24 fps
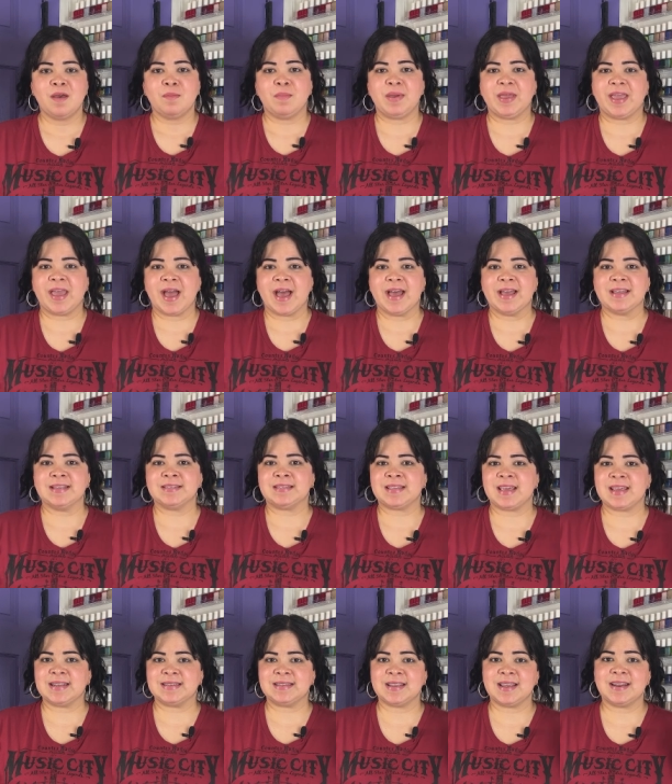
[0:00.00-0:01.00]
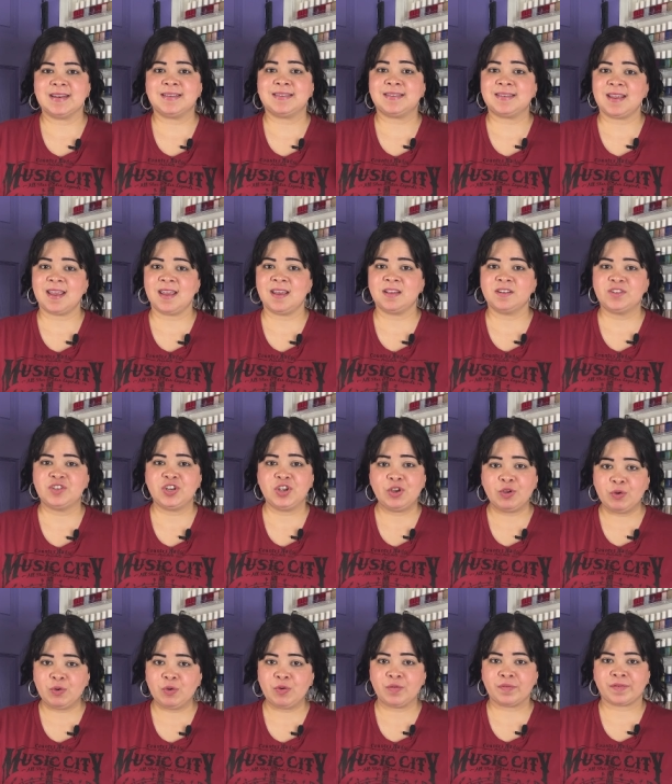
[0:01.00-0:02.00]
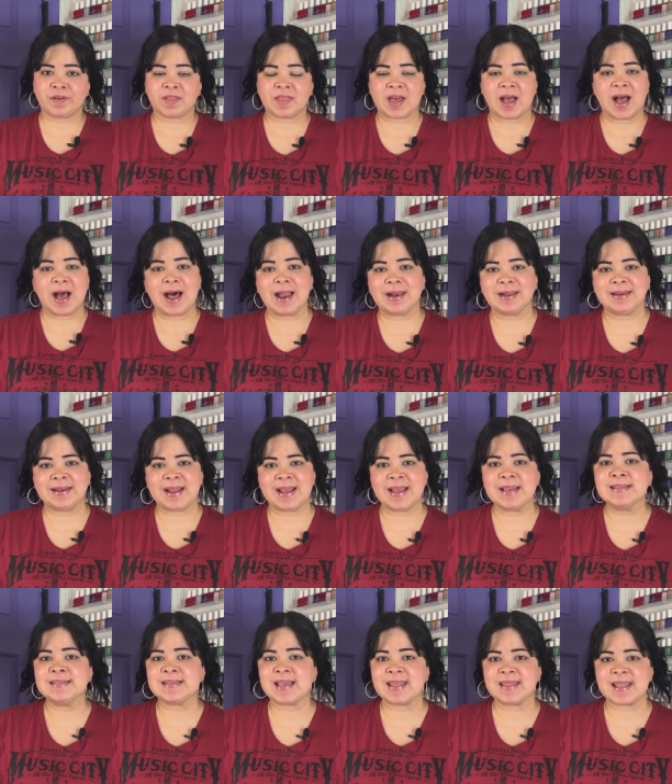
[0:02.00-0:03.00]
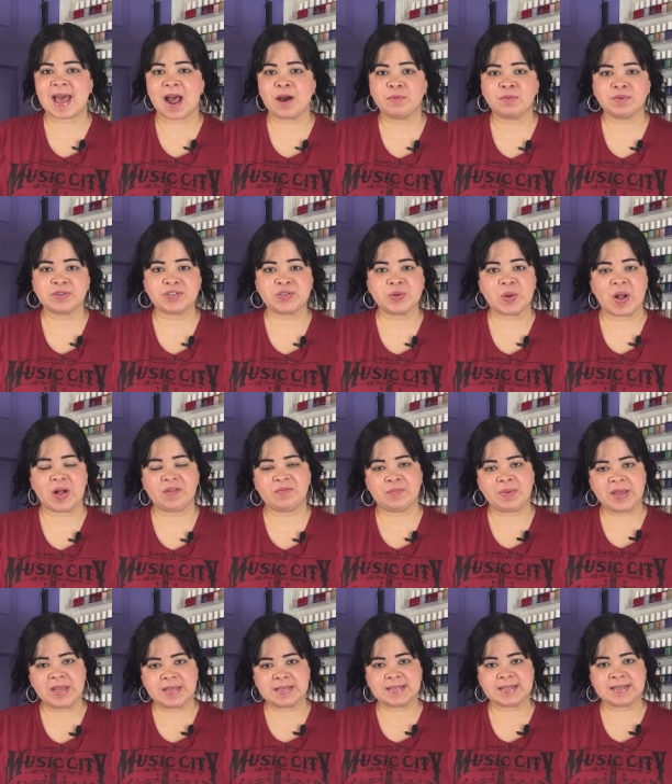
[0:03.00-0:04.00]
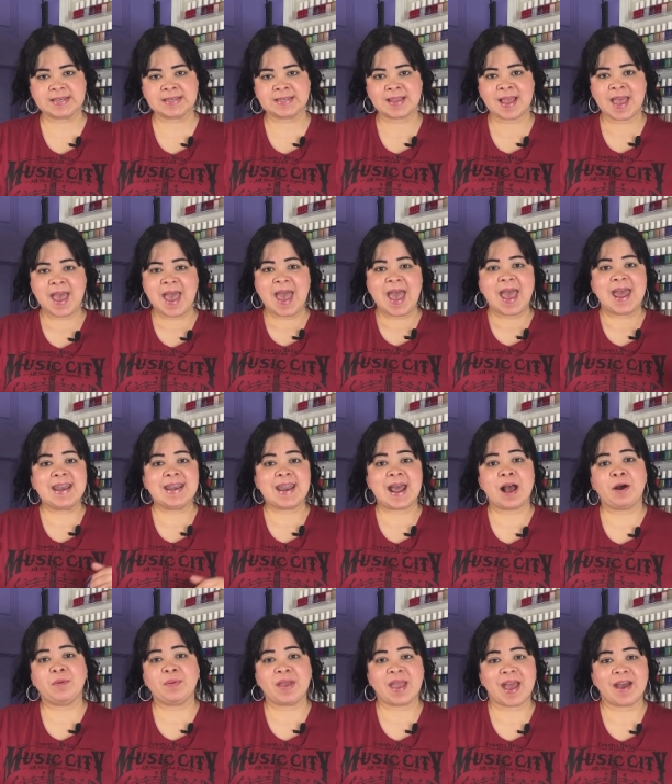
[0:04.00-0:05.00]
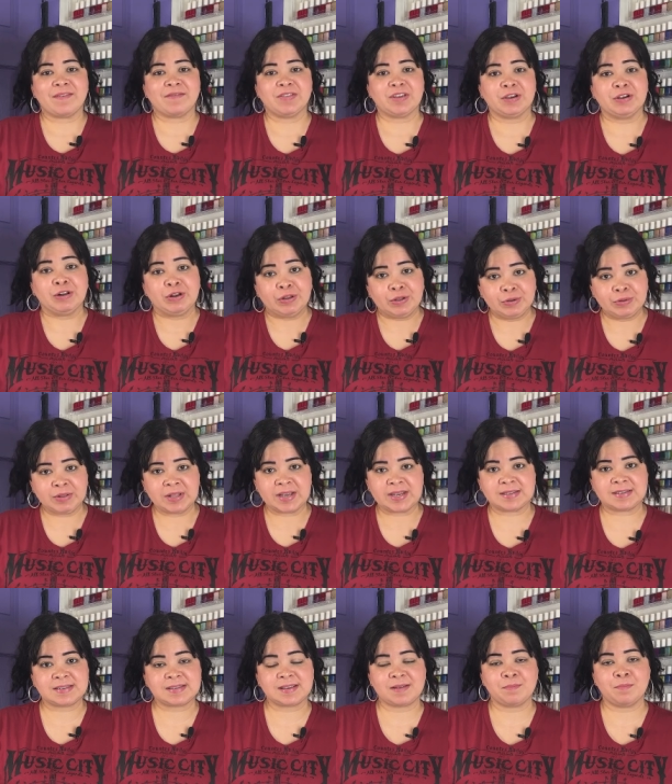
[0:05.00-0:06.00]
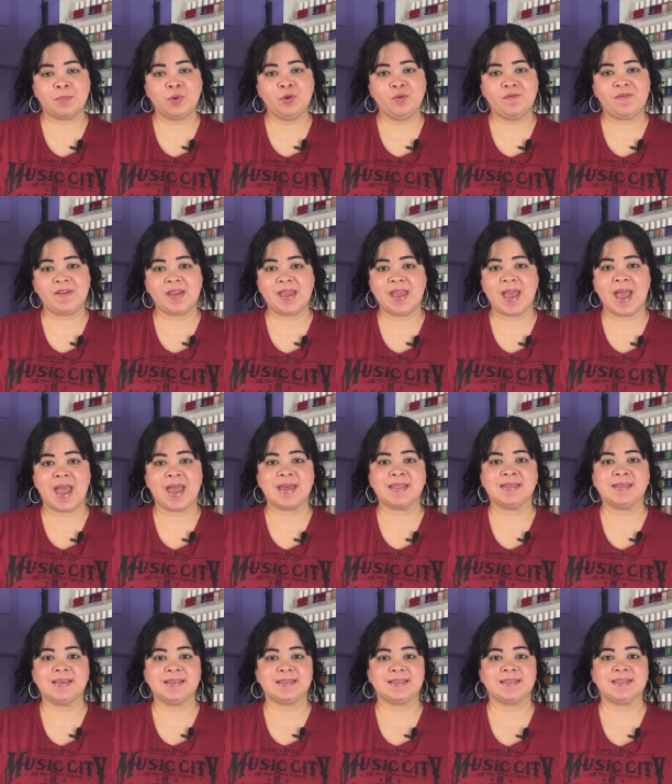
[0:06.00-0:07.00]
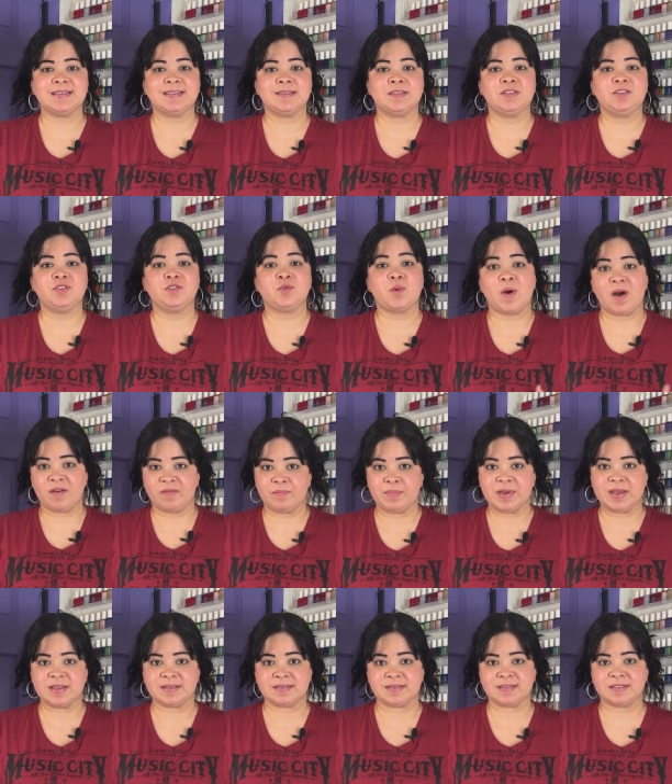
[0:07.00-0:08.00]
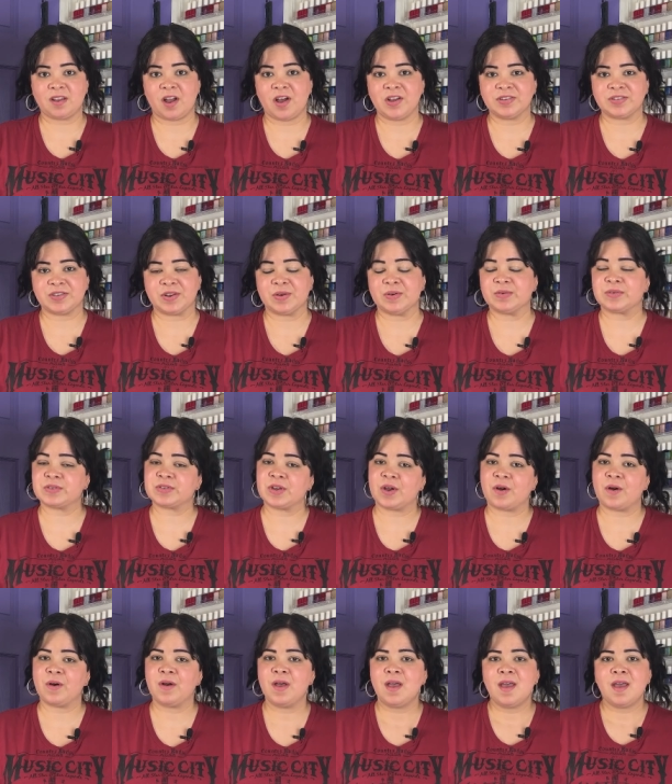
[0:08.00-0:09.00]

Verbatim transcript: Because they did Sing 2 for the holidays and that was 12 pieces. And now we have the Clueless movie and this is 12 pieces also. So